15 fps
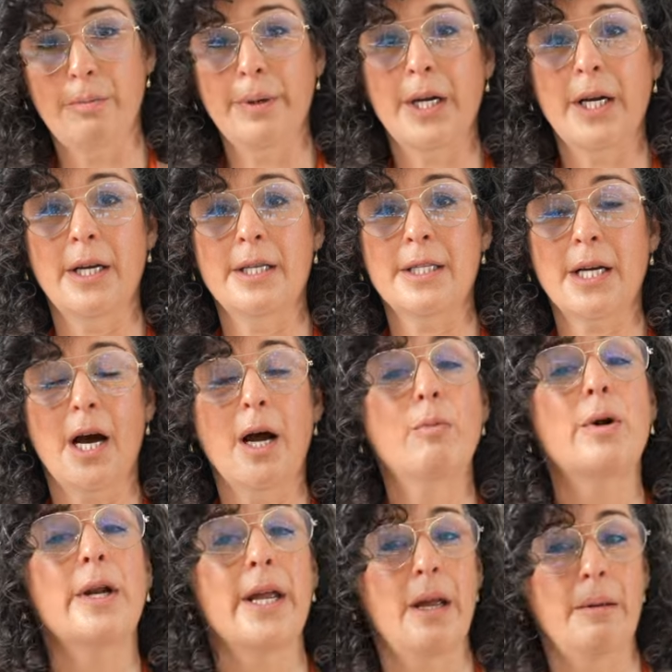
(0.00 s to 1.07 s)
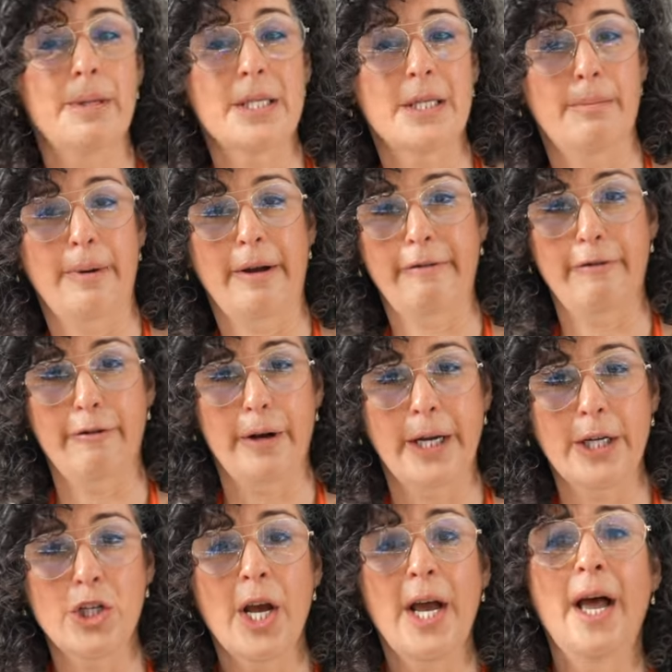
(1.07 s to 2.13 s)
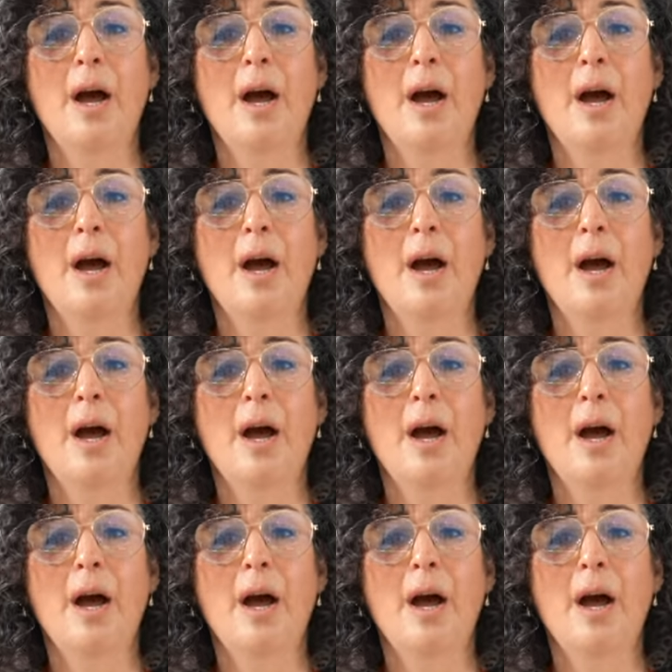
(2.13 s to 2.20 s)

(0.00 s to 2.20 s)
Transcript: because I want to keep this in my fridge.